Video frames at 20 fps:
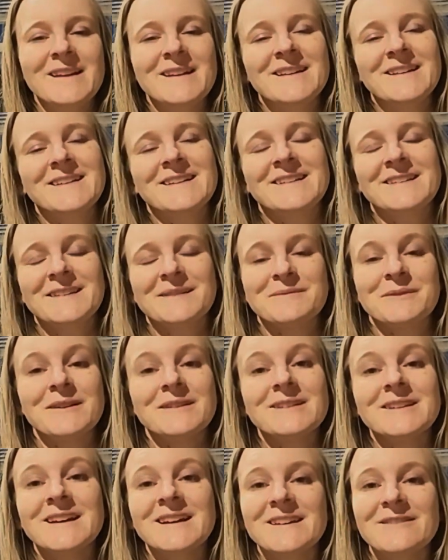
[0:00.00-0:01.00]
It smelled
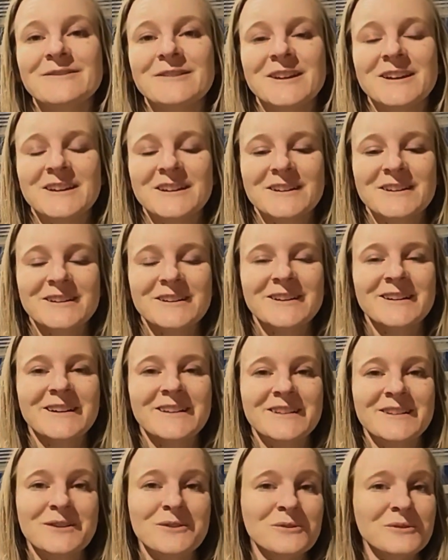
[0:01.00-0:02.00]
like vinegar,
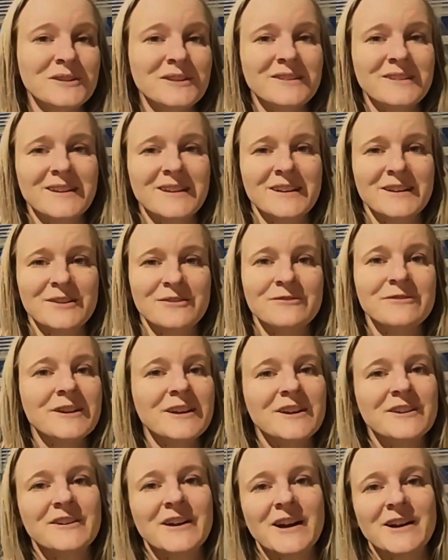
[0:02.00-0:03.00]
and the only thing I could
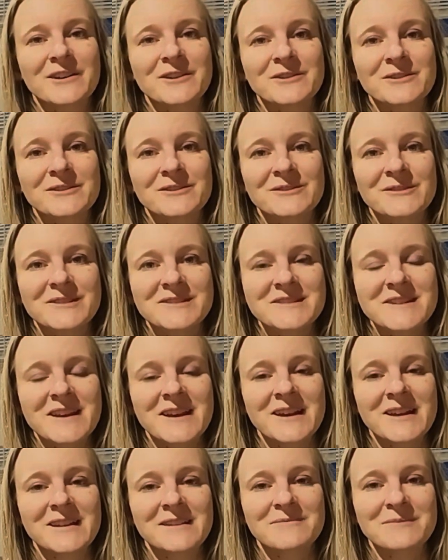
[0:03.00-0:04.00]
figure out was
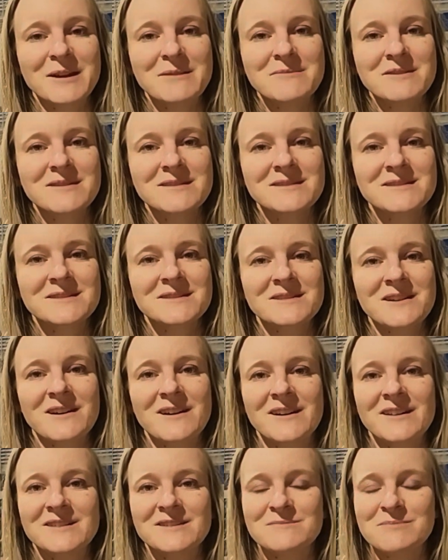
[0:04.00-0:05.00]
that maybe this is
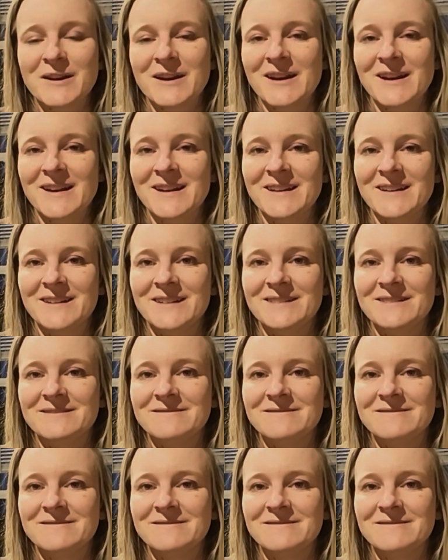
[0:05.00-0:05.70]
caused by